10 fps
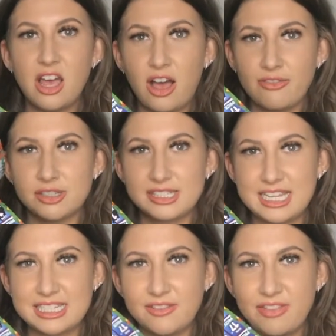I've got
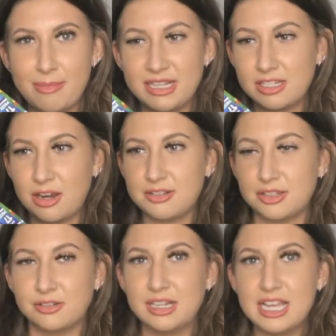six of them in
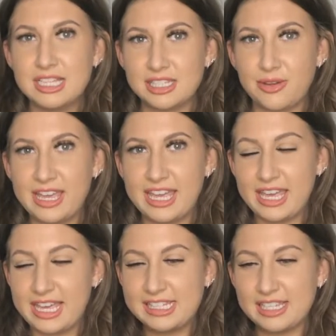total. So here
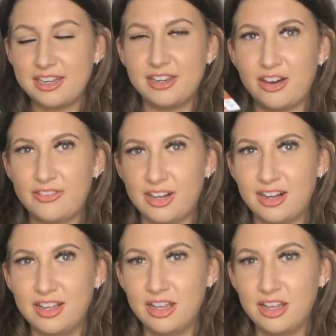is another